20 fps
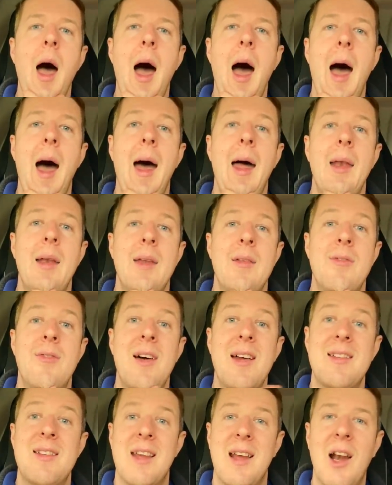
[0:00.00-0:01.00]
and in
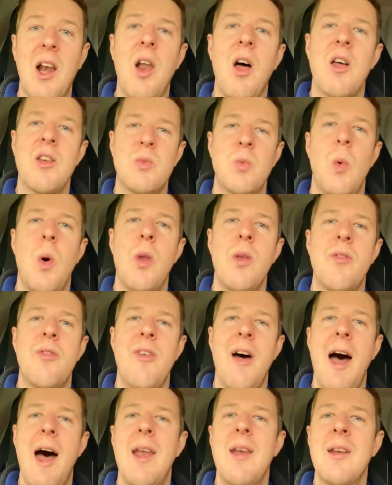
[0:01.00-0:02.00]
fact the class 1
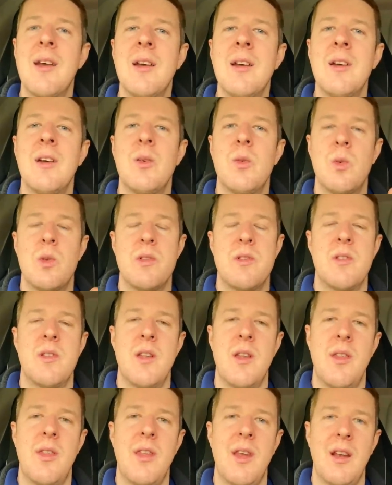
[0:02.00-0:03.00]
fan was
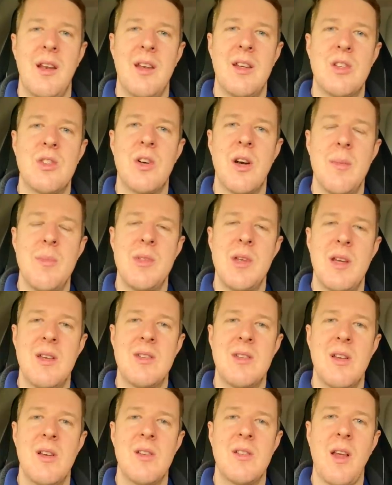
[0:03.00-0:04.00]
the thing that tripped it. As
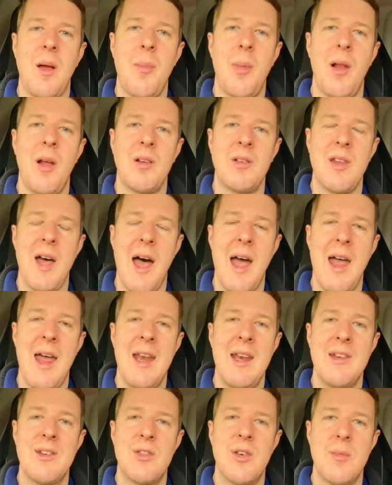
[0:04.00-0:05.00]
soon as I plugged that
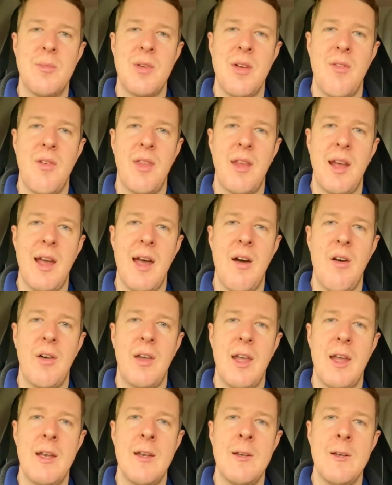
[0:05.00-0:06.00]
in, it tripped everything out
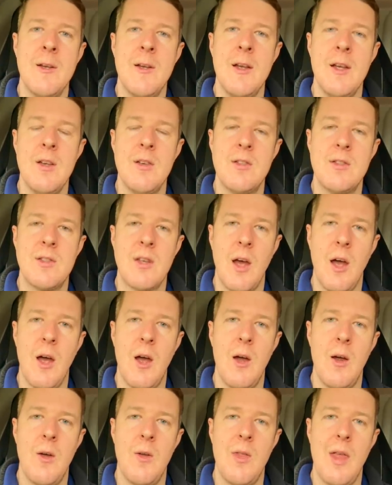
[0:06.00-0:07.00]
again.
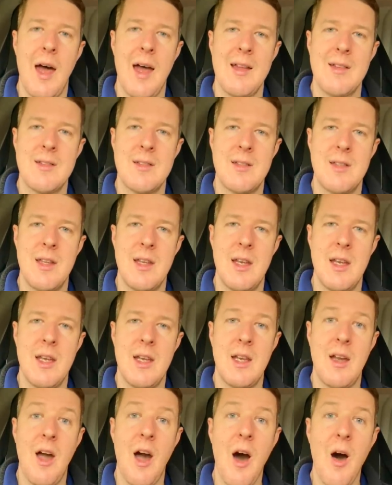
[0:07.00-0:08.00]
So that's the
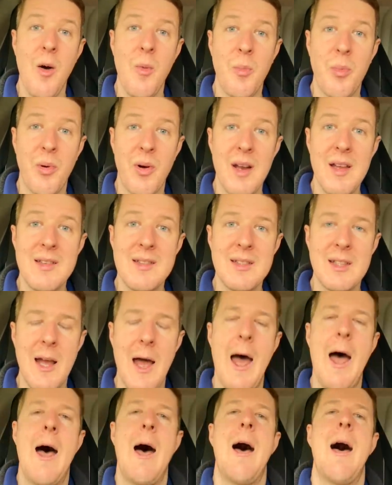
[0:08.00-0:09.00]
culprit.
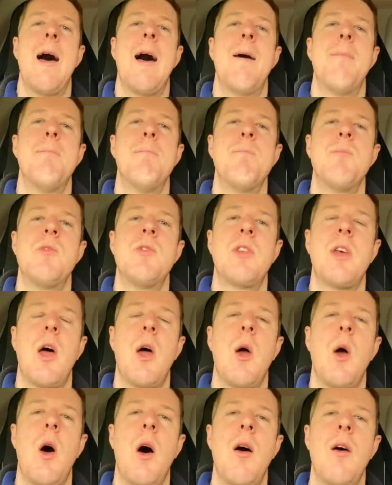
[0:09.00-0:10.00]
Um, so
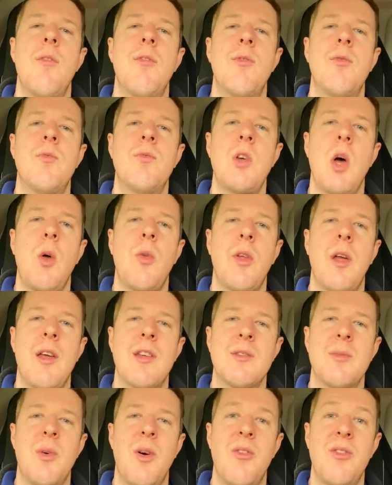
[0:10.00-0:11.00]
I've told the
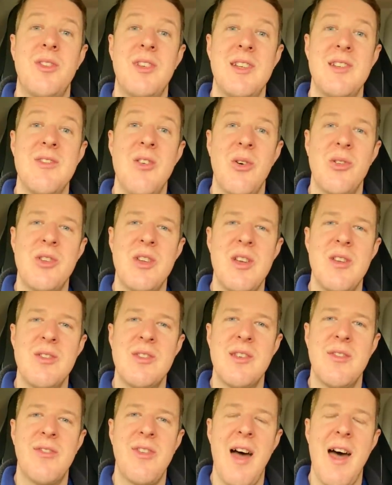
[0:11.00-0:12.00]
customer obviously not to use
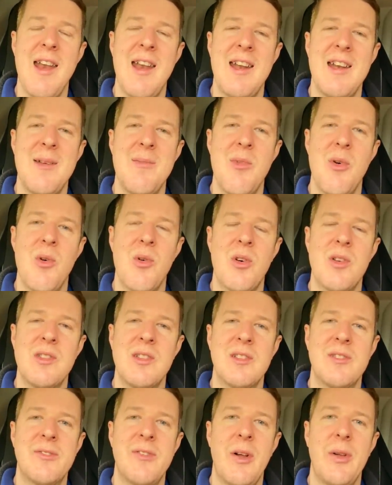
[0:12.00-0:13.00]
the fan anymore because
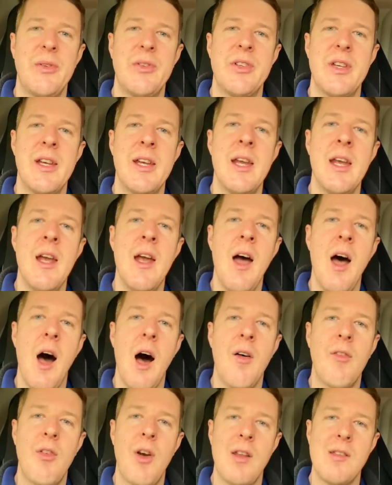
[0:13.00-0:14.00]
it's faulty.
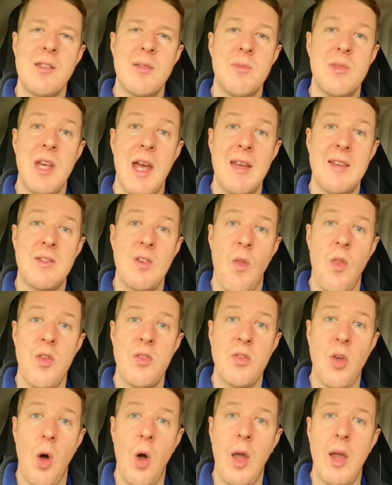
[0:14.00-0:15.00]
I've run some tests on the
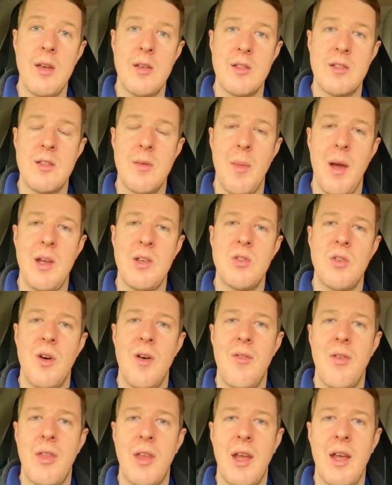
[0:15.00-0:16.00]
socket just to make sure
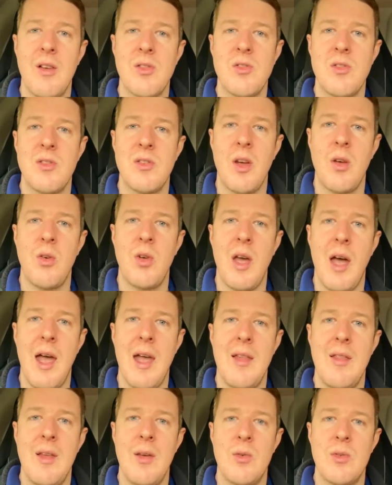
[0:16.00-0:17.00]
everything else is okay
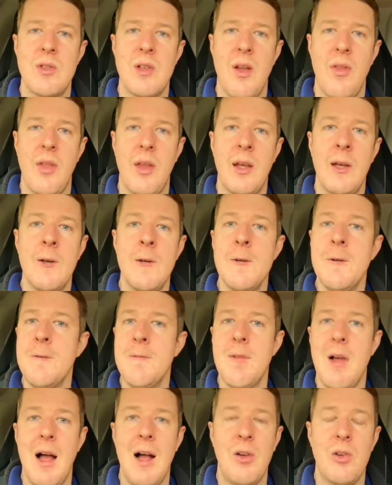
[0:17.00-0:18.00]
and there was nothing
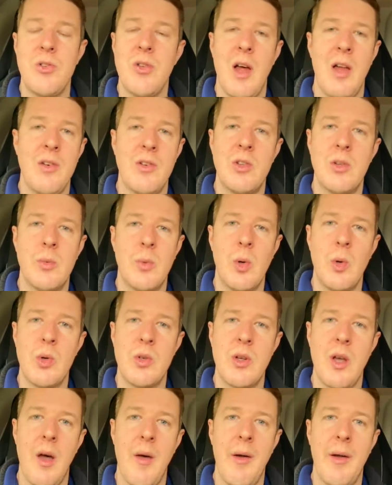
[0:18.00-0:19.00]
else
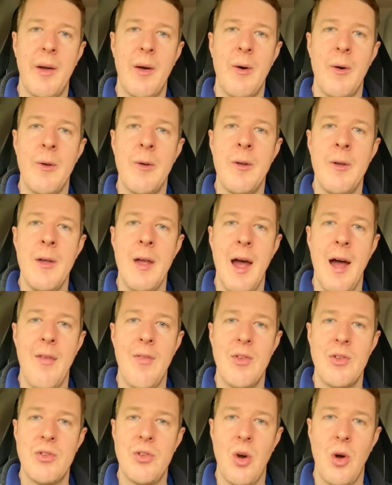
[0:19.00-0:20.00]
untoward going on.
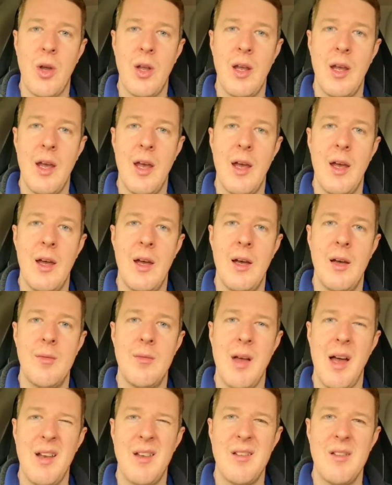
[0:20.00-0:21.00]
And the socket um,
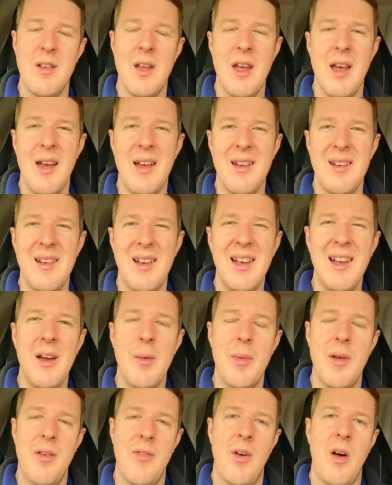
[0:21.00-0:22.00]
had, had, a
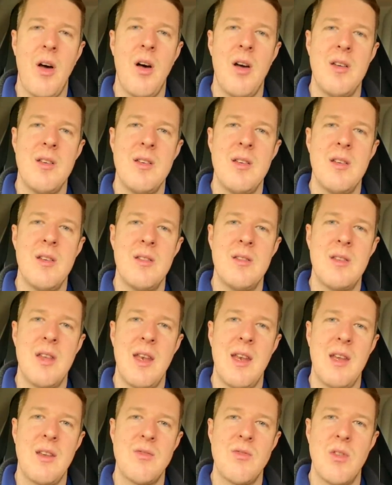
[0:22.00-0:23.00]
little bit of a high
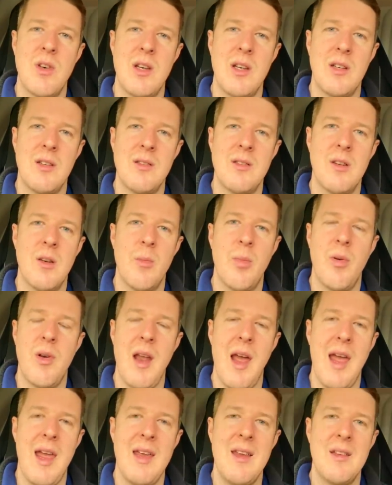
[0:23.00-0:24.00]
ZS reading,
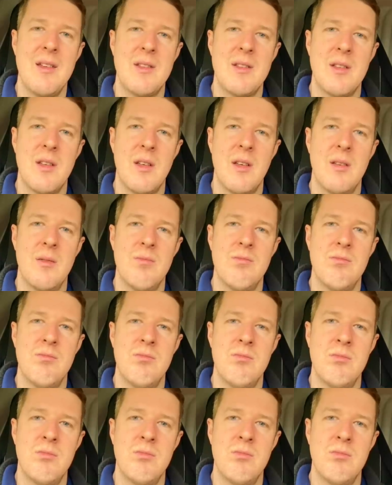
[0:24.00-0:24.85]
0.8, um,